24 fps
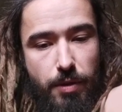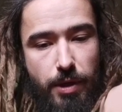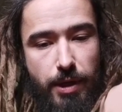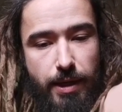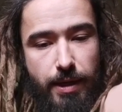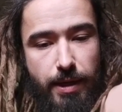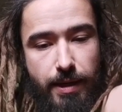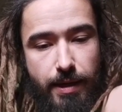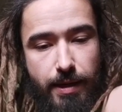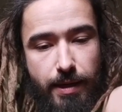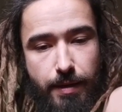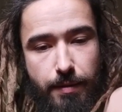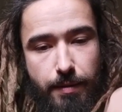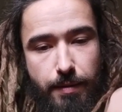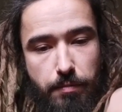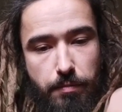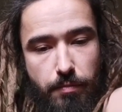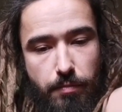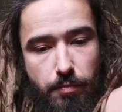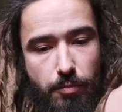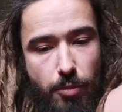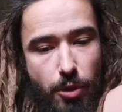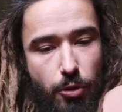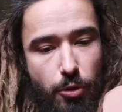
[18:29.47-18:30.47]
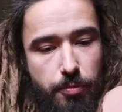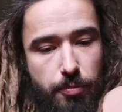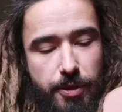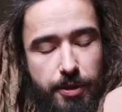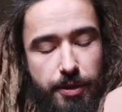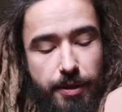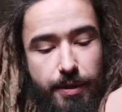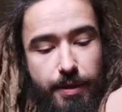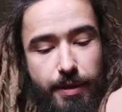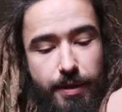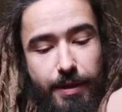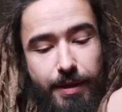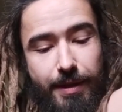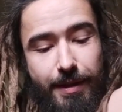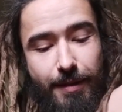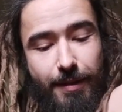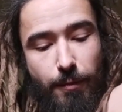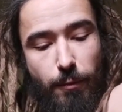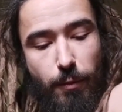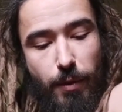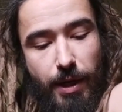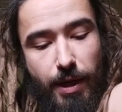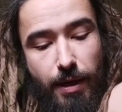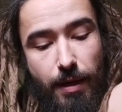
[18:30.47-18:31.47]
uh, moment
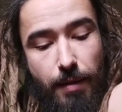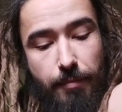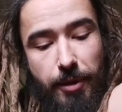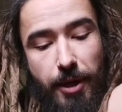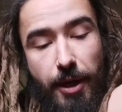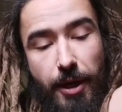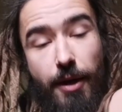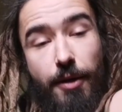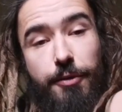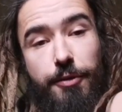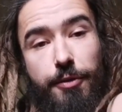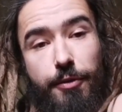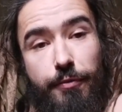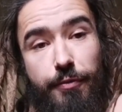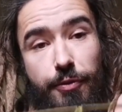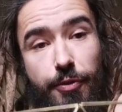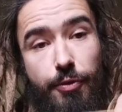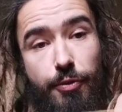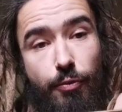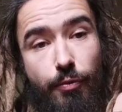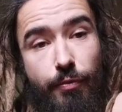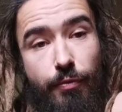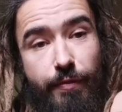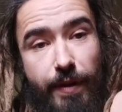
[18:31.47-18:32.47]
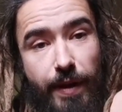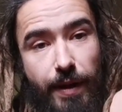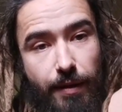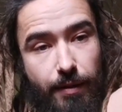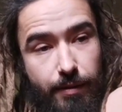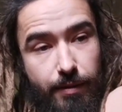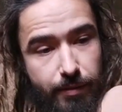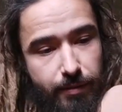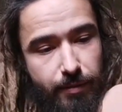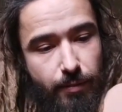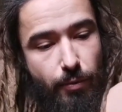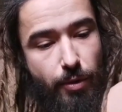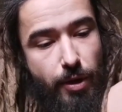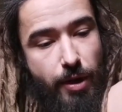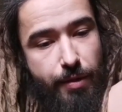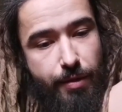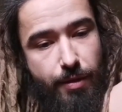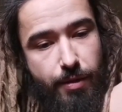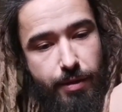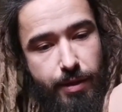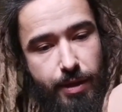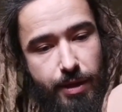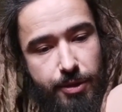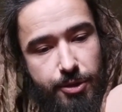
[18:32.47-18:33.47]
we're coming out of two fingers
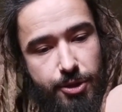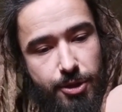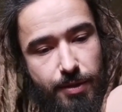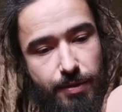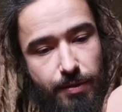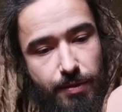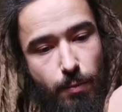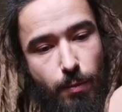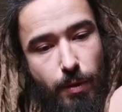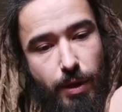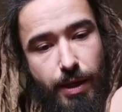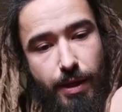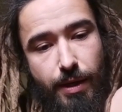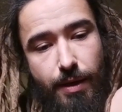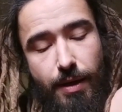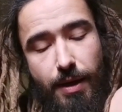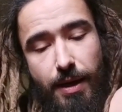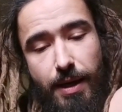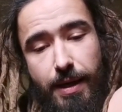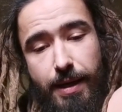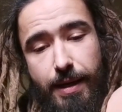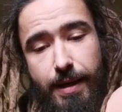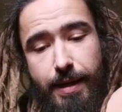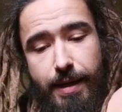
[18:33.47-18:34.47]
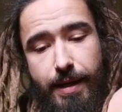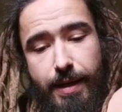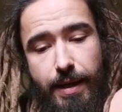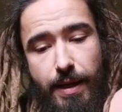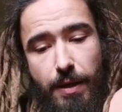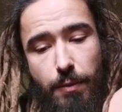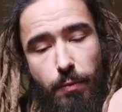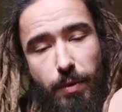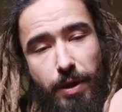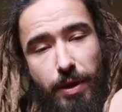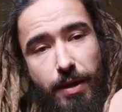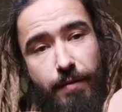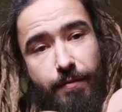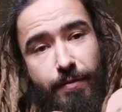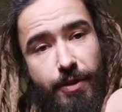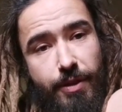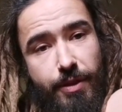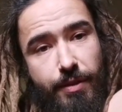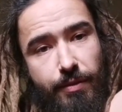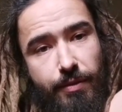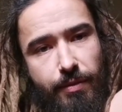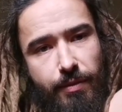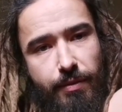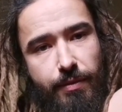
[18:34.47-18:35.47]
rather than just one and whenever
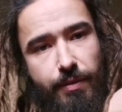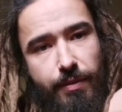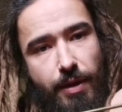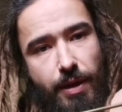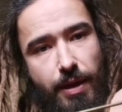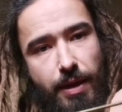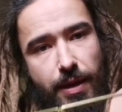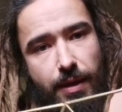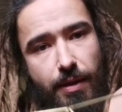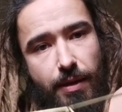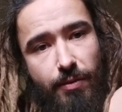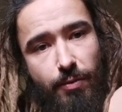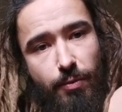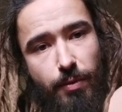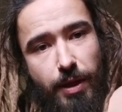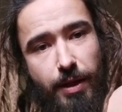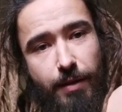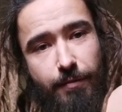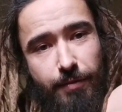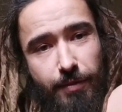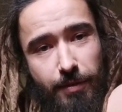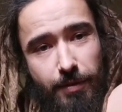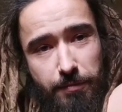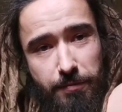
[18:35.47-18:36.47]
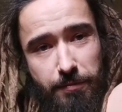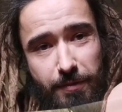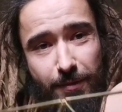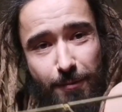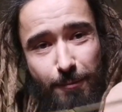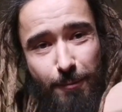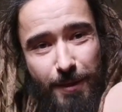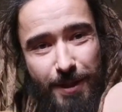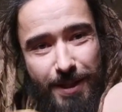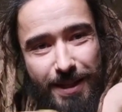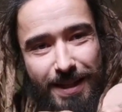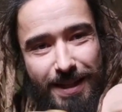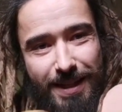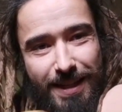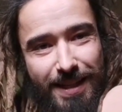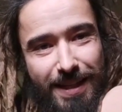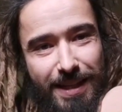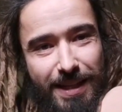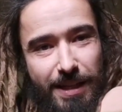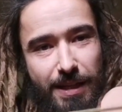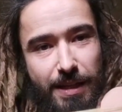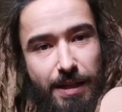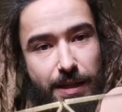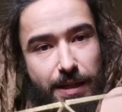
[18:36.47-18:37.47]
this is the case we have something where
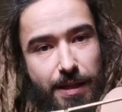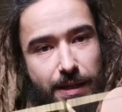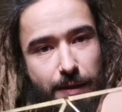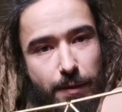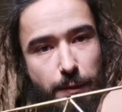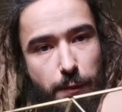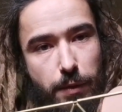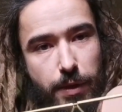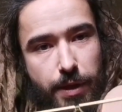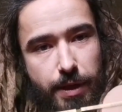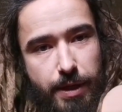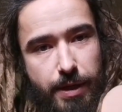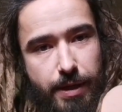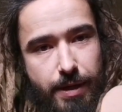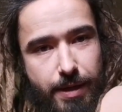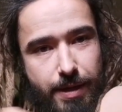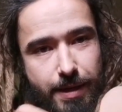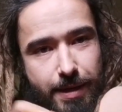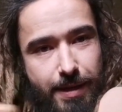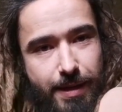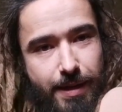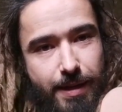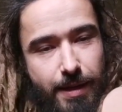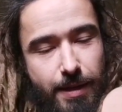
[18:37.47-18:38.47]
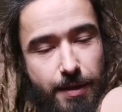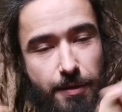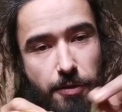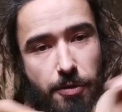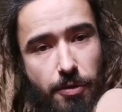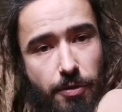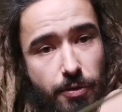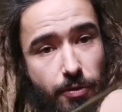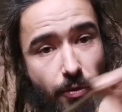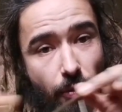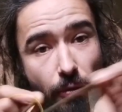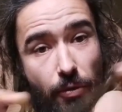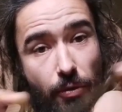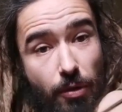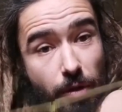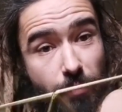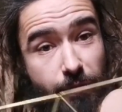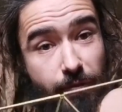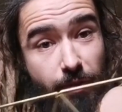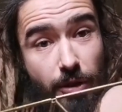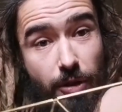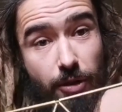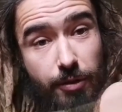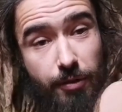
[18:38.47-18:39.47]
we're in control
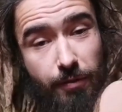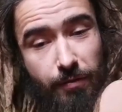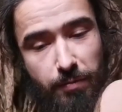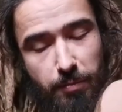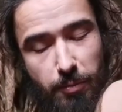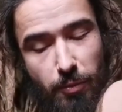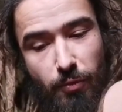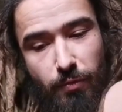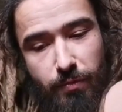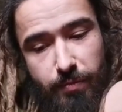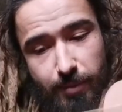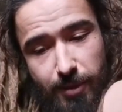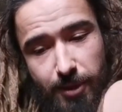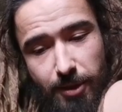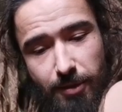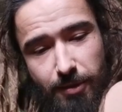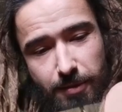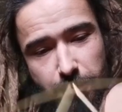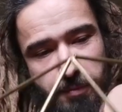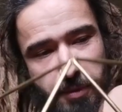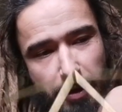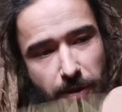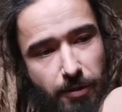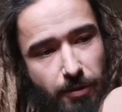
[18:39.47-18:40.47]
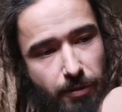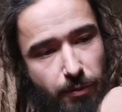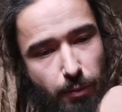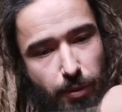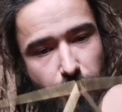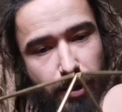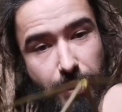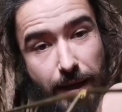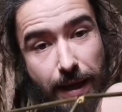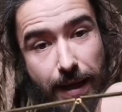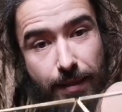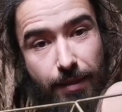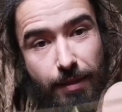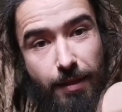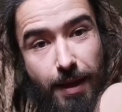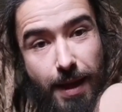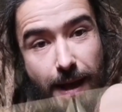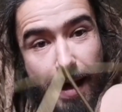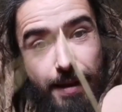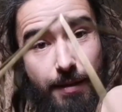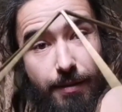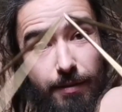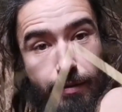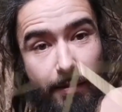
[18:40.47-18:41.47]
of a lot of movement because we're at
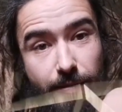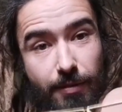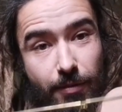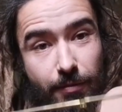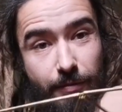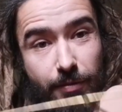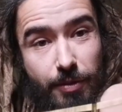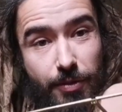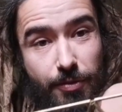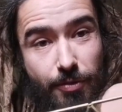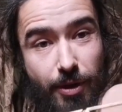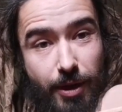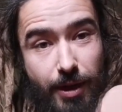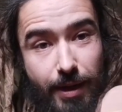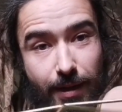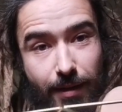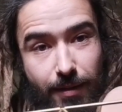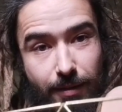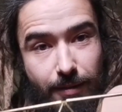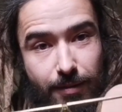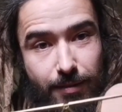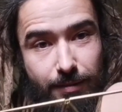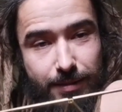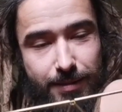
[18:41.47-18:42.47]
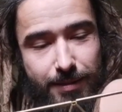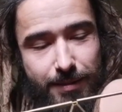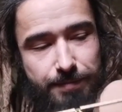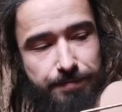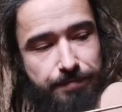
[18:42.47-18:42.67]
the ends of a triangle